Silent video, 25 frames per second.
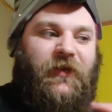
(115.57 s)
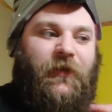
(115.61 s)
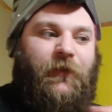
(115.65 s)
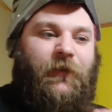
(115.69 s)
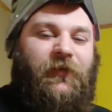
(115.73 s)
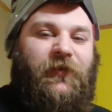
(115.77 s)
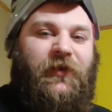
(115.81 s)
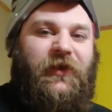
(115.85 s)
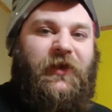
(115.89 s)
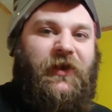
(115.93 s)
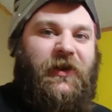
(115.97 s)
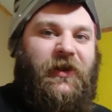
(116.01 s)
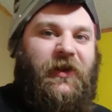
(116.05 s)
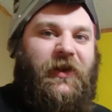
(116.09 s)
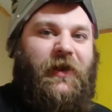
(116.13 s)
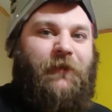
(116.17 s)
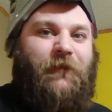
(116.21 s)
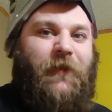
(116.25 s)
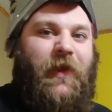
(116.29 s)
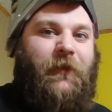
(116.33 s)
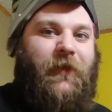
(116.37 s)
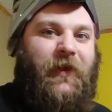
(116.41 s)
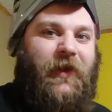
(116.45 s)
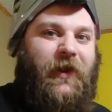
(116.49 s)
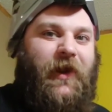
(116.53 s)
to complete it,
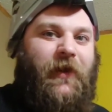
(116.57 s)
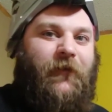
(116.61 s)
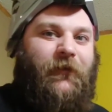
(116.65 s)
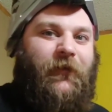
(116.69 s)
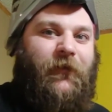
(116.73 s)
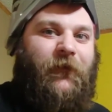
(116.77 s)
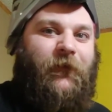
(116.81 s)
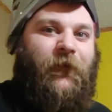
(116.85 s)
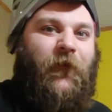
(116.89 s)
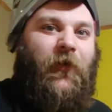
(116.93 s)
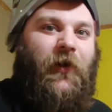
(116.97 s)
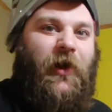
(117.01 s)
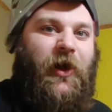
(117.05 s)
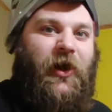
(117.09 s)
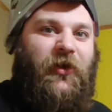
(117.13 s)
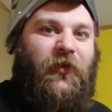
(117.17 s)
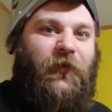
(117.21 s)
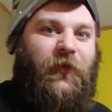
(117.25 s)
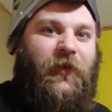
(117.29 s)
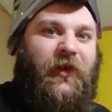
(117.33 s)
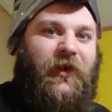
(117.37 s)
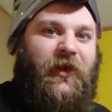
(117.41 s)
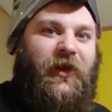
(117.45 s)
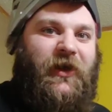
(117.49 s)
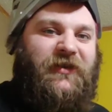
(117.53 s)
and maybe I can have a full
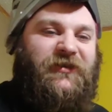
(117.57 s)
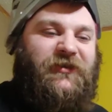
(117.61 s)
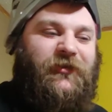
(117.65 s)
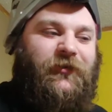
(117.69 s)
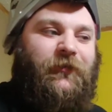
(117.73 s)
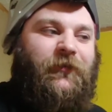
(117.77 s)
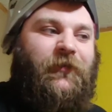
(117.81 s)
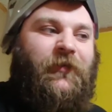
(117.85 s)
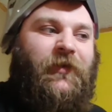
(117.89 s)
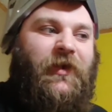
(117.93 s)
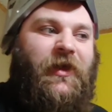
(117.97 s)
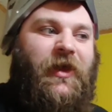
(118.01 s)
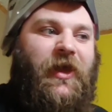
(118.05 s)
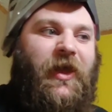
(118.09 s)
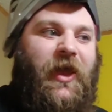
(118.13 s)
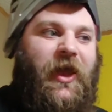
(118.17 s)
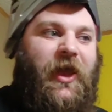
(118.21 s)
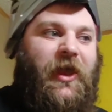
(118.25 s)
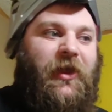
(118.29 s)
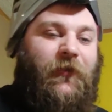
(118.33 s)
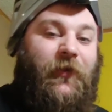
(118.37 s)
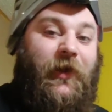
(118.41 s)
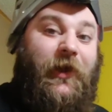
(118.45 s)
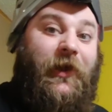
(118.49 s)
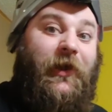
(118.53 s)
Halloween costume.
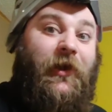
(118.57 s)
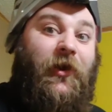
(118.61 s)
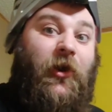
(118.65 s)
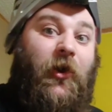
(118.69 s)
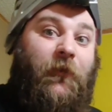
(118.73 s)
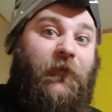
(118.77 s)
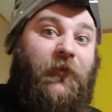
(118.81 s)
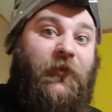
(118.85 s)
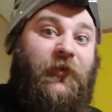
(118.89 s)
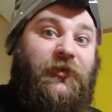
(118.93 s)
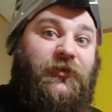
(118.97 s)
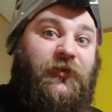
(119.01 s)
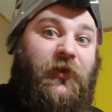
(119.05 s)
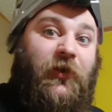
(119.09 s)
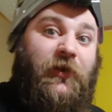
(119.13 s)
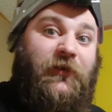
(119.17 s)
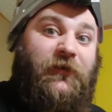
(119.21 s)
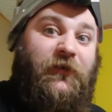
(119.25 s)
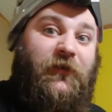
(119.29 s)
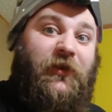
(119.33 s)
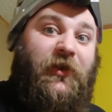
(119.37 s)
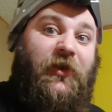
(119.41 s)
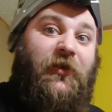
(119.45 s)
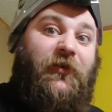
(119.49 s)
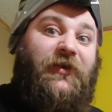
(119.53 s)
Anyway, hope you enjoy
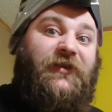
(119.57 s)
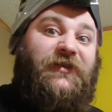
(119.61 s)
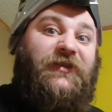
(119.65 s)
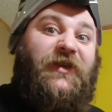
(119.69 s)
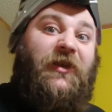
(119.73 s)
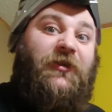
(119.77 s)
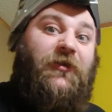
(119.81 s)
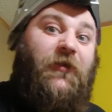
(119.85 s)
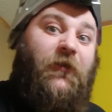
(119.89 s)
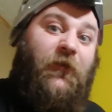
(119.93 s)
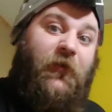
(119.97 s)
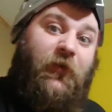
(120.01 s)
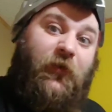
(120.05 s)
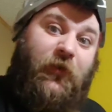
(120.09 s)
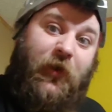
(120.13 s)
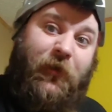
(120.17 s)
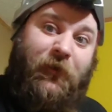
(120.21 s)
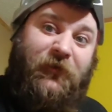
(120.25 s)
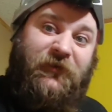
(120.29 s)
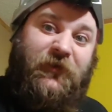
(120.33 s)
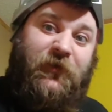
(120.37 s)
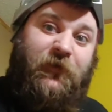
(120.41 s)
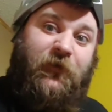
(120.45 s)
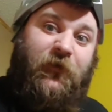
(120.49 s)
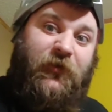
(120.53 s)
this video, and stay tuned for another
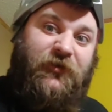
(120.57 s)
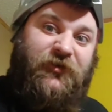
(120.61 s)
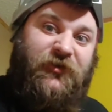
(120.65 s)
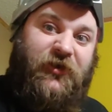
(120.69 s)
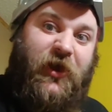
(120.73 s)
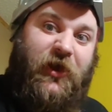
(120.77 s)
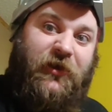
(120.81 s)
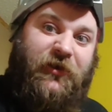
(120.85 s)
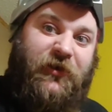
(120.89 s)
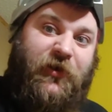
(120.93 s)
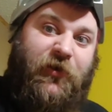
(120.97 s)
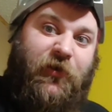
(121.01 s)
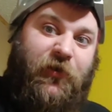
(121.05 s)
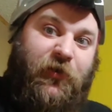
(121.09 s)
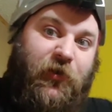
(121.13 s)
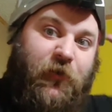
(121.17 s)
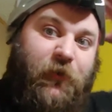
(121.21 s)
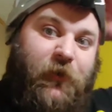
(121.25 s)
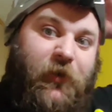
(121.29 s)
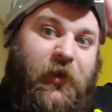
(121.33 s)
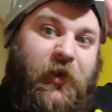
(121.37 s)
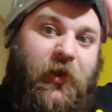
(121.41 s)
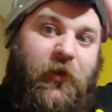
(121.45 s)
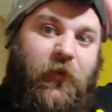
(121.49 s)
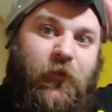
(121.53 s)
episode of Orange. you glad you don't
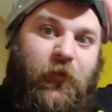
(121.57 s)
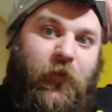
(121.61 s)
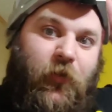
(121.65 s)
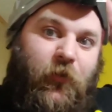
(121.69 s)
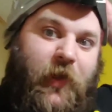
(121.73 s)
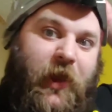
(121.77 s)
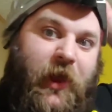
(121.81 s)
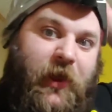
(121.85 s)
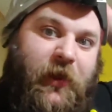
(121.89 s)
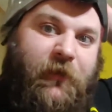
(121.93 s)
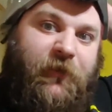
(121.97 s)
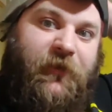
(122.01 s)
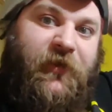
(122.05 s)
know me. We're